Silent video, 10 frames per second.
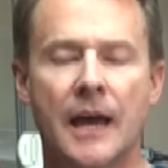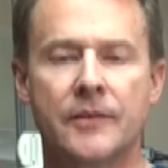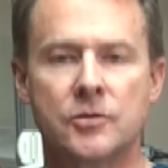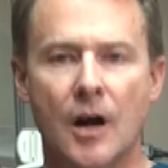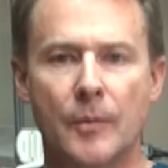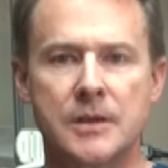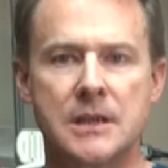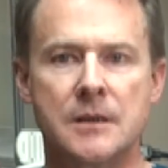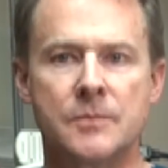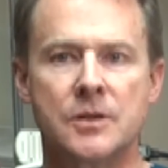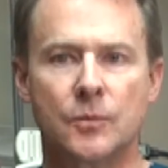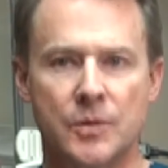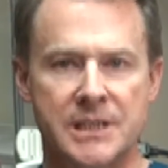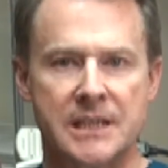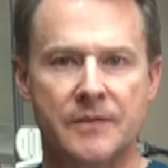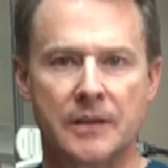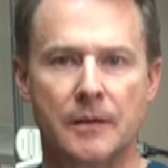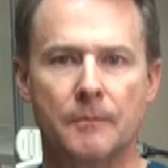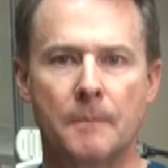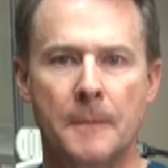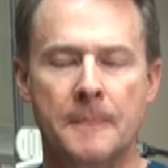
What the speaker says: and the trauma teams receiving them.